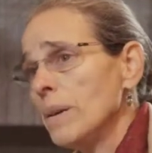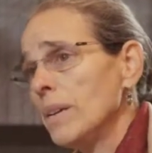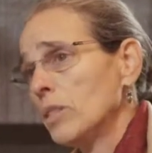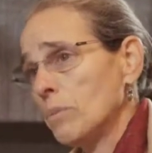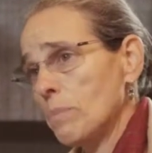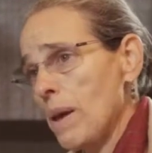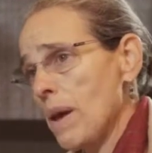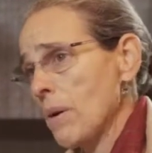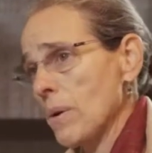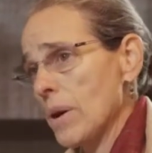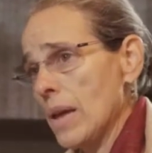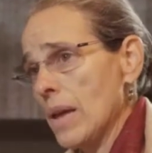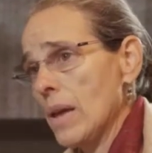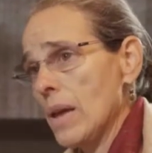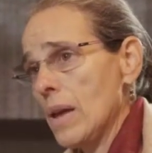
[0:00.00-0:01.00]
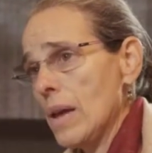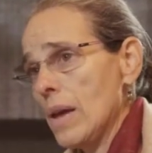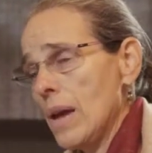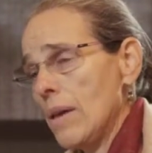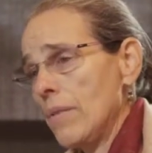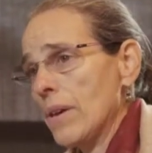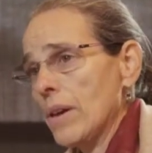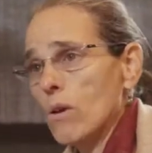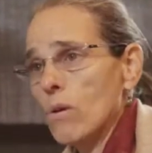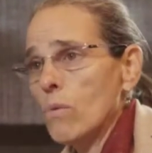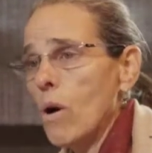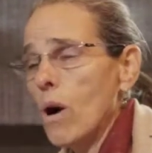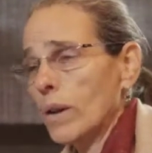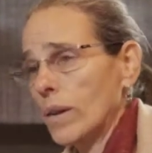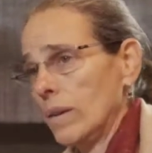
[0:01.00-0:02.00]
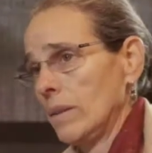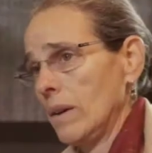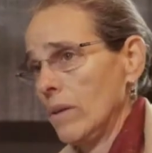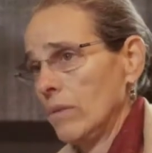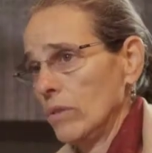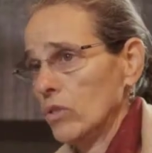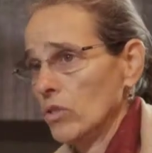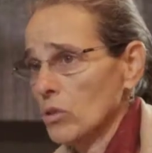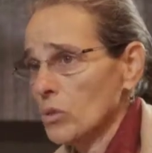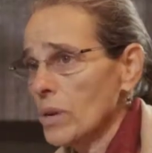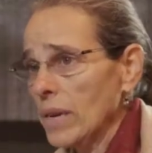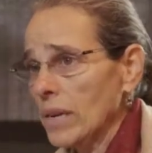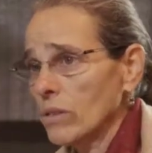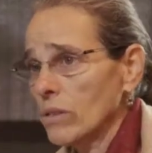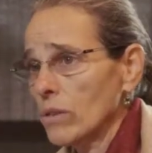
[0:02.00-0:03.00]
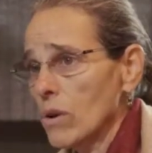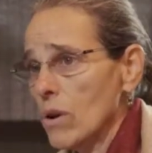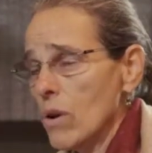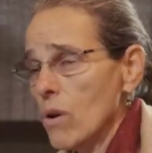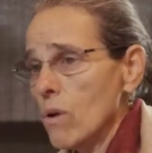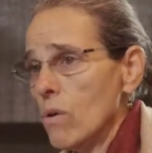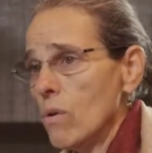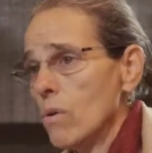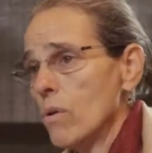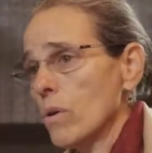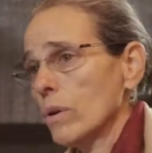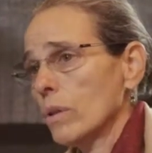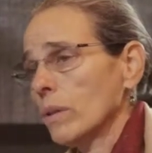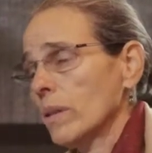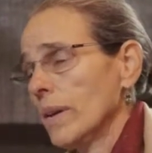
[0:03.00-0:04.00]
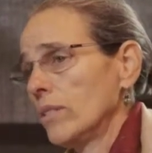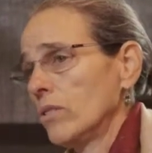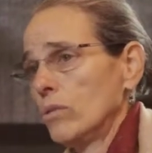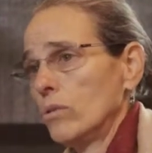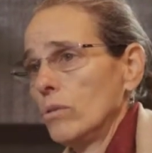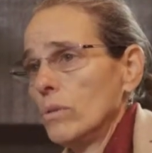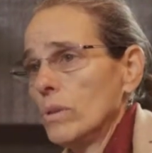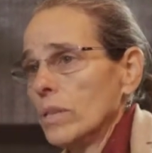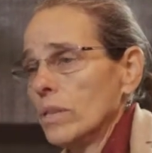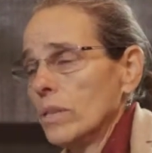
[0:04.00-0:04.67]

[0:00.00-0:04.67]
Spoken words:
Meets Mary and they go walking down the street, or let's do an